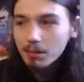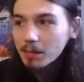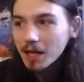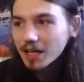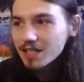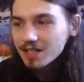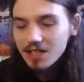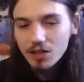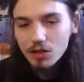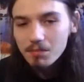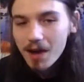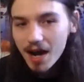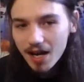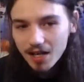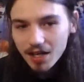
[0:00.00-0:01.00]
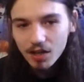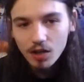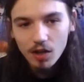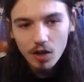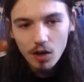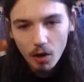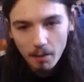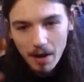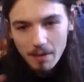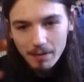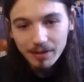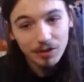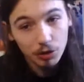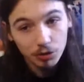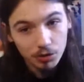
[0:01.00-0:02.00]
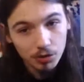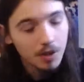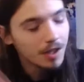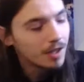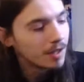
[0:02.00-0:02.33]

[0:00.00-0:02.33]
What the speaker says: like a single mic or maybe two,